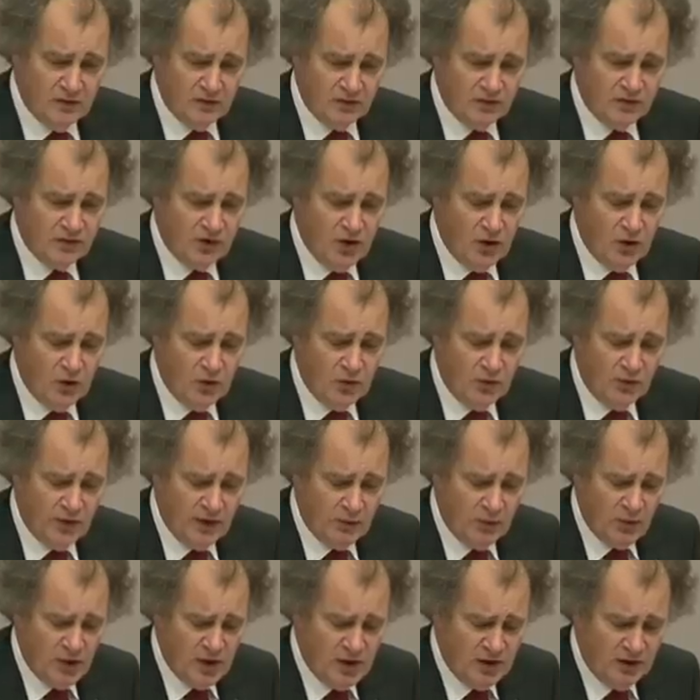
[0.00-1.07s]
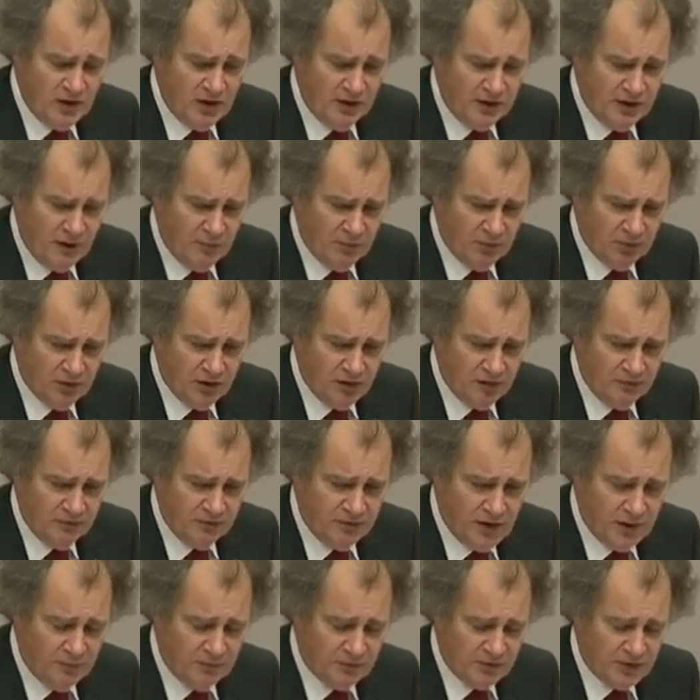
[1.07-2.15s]
So there were a number of
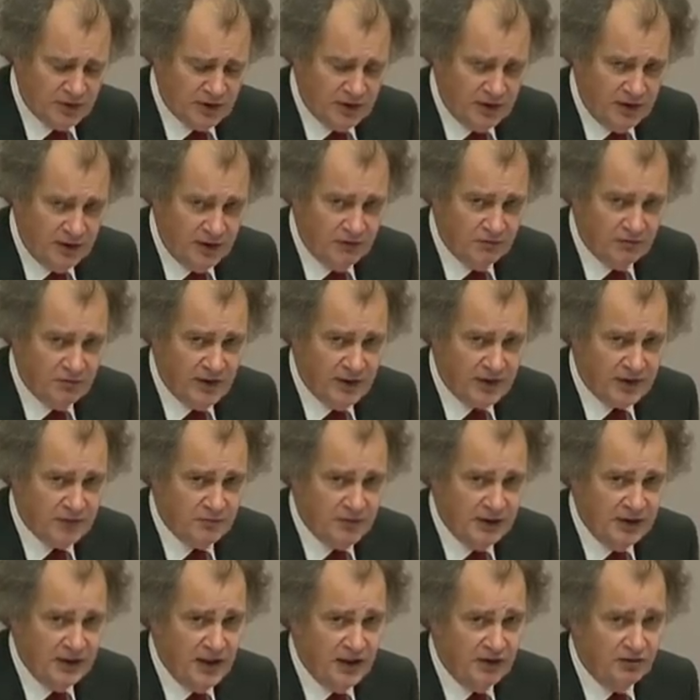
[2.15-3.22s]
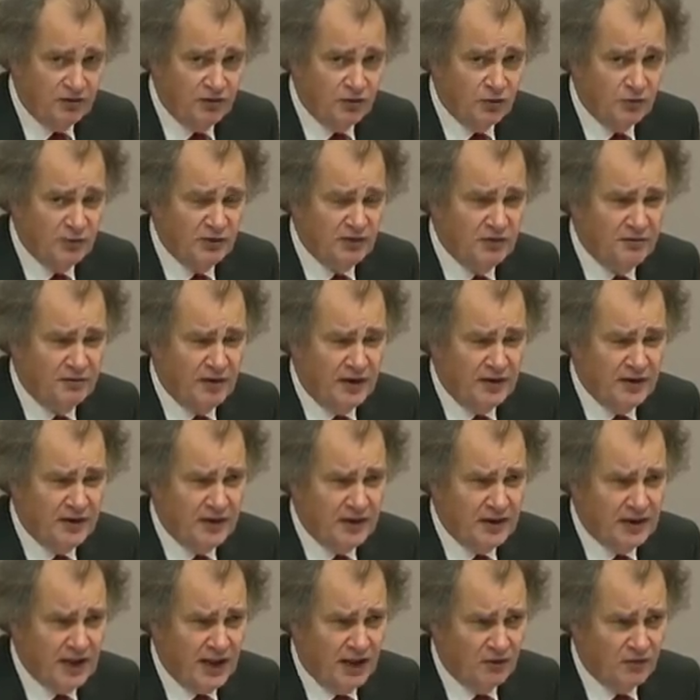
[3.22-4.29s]
uh, key recommendations, which the
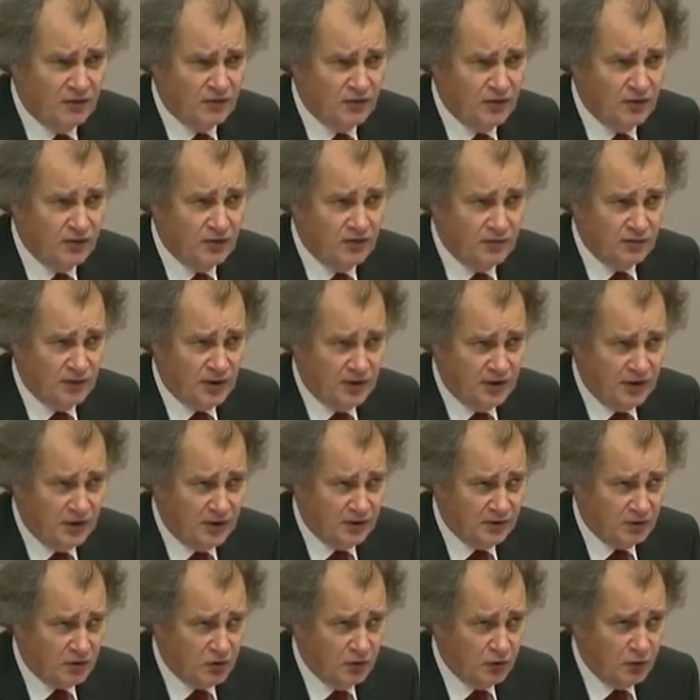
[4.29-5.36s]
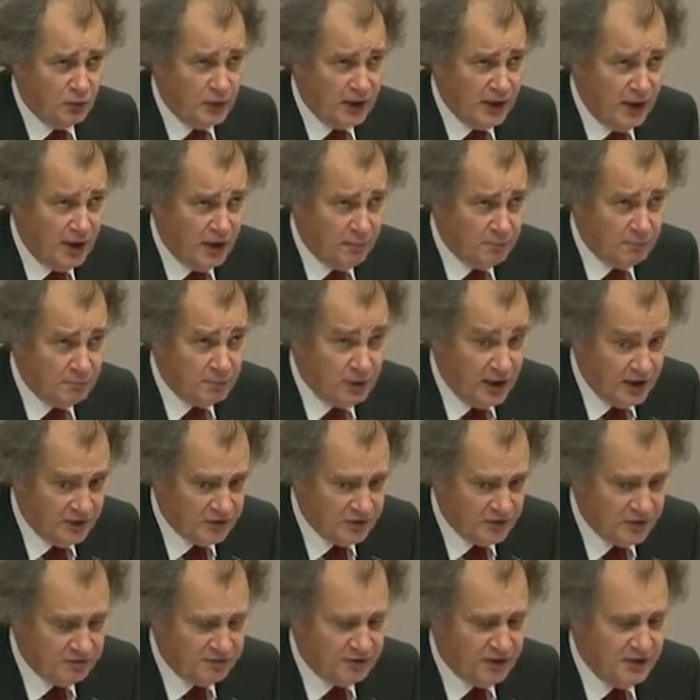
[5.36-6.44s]
funding councils, and, and of course we are part
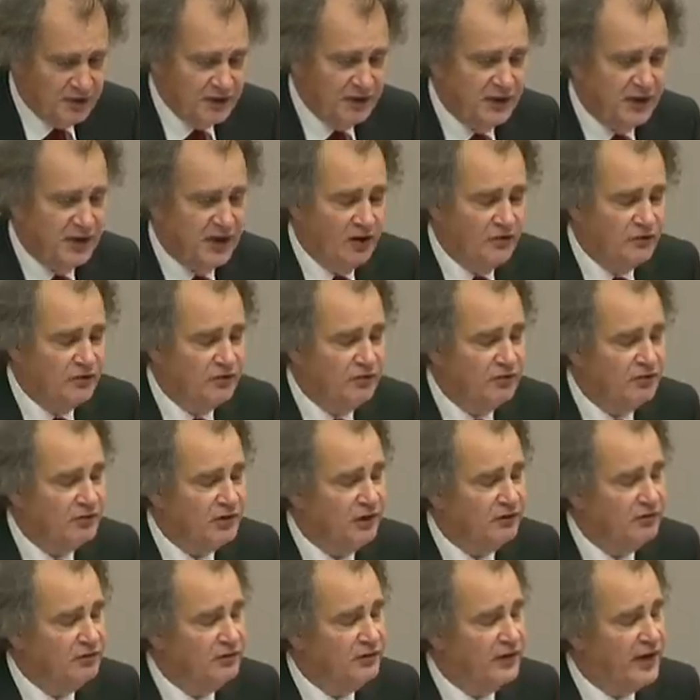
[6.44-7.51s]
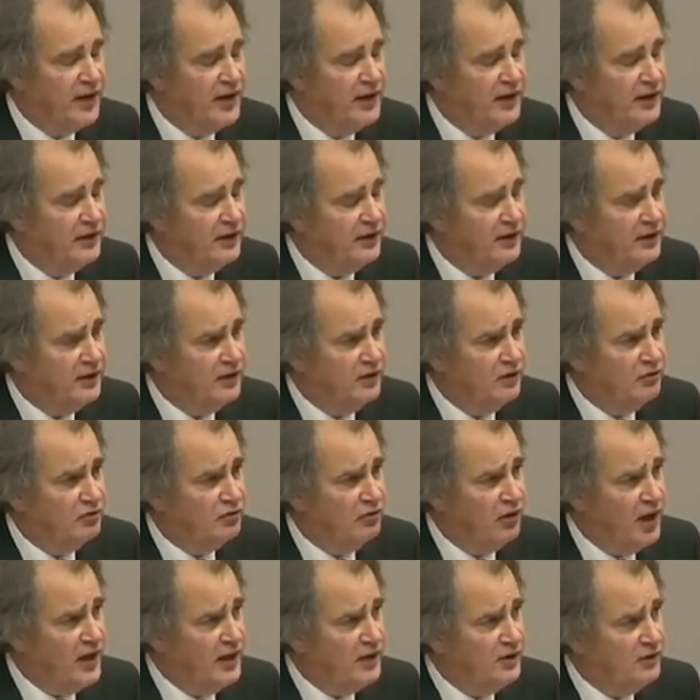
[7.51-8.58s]
of the funding council structure, any
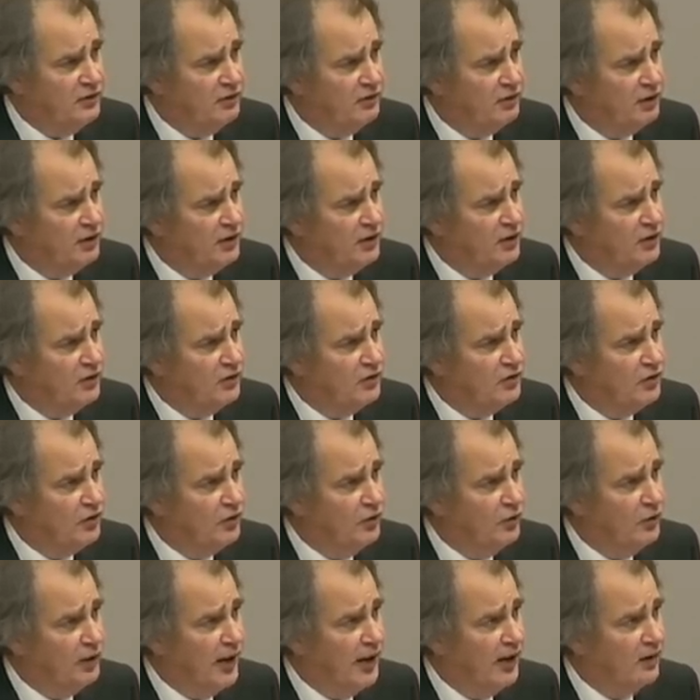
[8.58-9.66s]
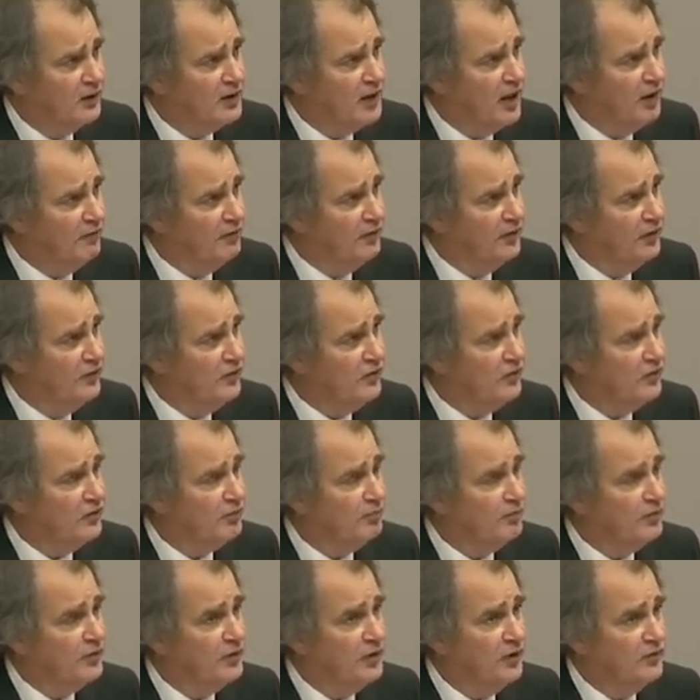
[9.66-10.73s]
change to our governance
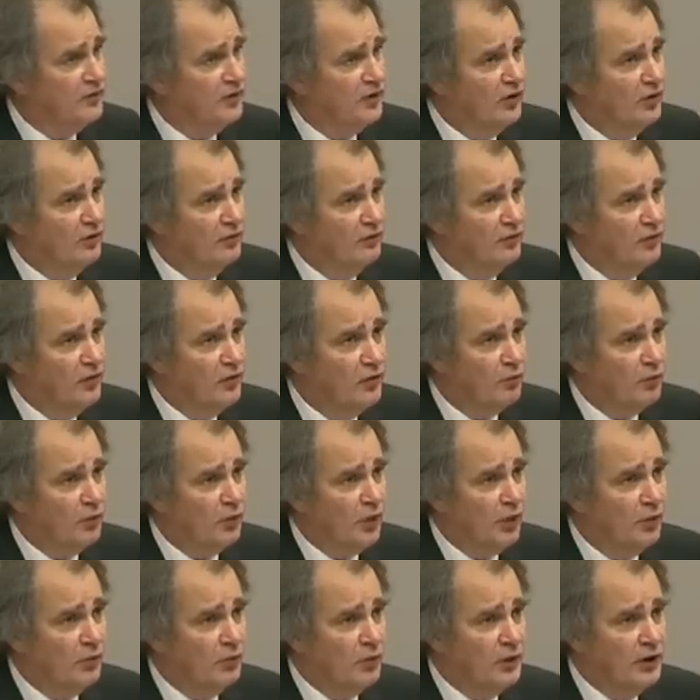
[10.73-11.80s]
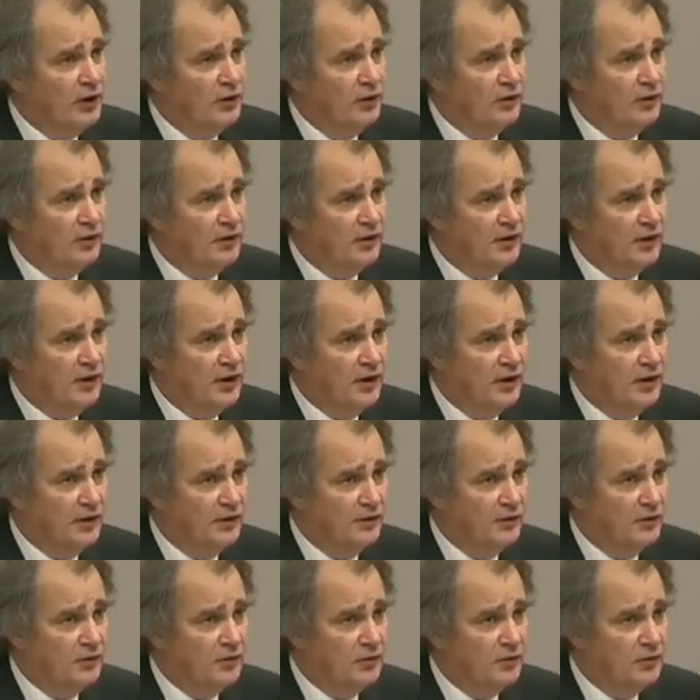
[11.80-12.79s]
and so forth, will uh,